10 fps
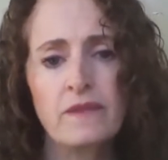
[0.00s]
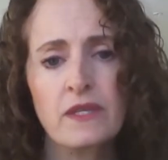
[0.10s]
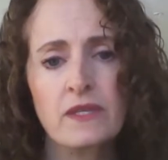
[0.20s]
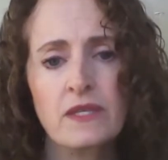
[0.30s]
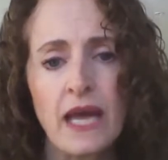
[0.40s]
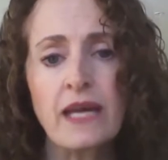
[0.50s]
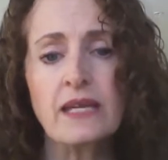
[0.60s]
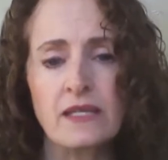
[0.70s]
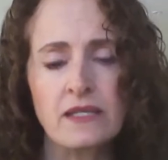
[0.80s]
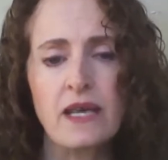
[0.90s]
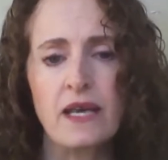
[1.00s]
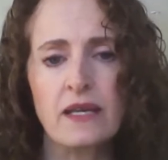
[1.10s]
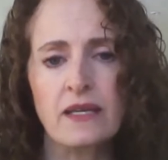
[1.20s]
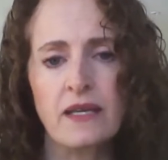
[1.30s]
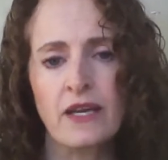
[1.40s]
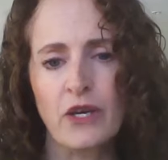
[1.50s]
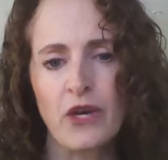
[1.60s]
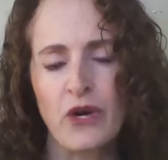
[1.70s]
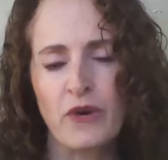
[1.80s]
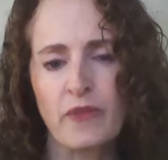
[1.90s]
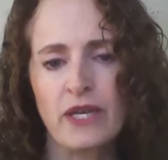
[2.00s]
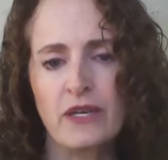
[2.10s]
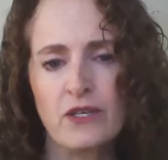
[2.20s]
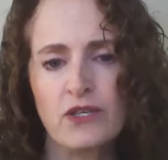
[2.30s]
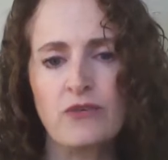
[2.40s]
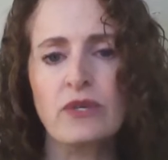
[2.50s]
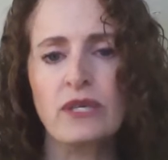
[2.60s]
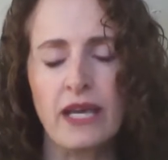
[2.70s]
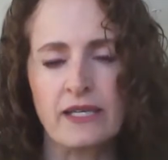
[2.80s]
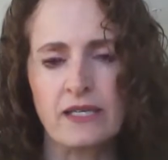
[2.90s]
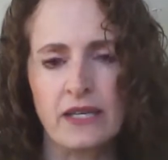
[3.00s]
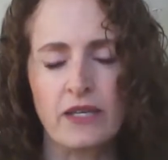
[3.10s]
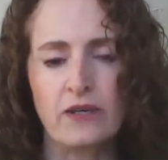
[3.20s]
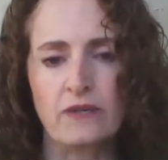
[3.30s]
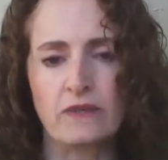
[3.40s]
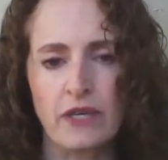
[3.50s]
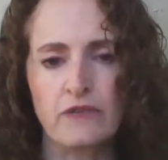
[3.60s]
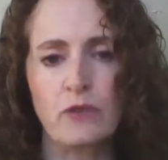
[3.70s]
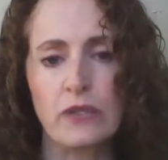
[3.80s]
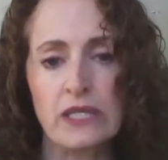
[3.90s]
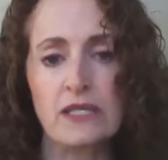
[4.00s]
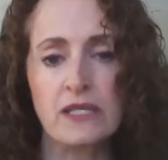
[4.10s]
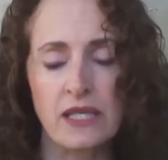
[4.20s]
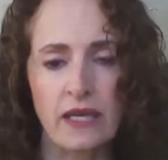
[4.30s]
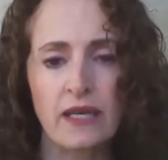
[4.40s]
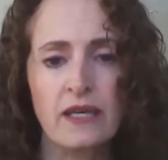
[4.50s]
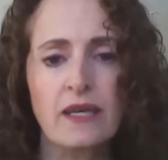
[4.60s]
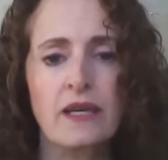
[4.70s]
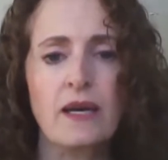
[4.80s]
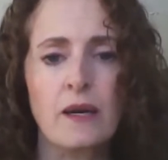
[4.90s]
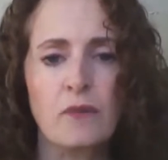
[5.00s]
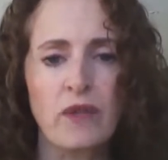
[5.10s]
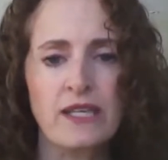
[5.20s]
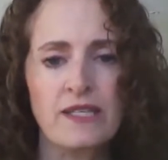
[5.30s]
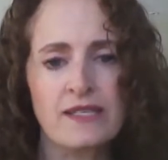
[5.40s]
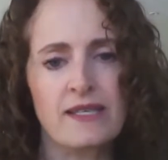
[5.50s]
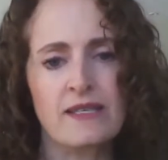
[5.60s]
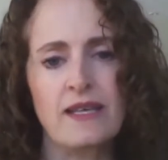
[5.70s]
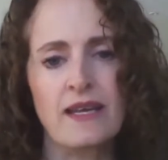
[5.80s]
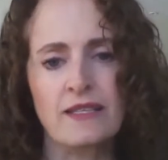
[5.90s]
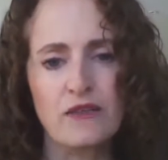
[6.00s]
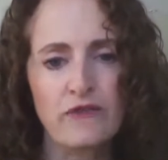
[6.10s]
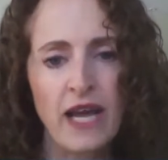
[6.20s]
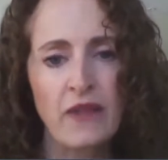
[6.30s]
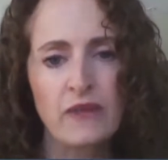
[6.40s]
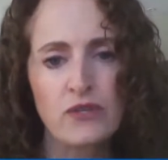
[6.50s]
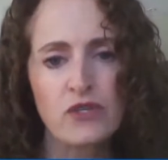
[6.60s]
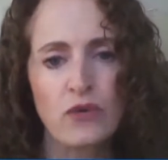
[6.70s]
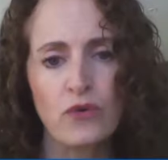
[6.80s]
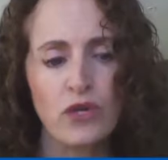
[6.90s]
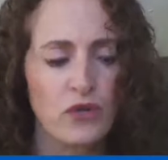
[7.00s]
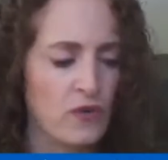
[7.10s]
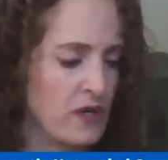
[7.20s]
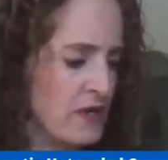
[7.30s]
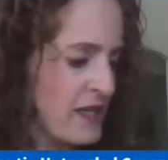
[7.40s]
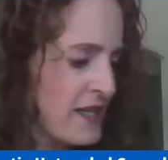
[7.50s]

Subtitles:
the sadness that can occur because you realize that your loved one is sick with a disease that as of now, there's no cure.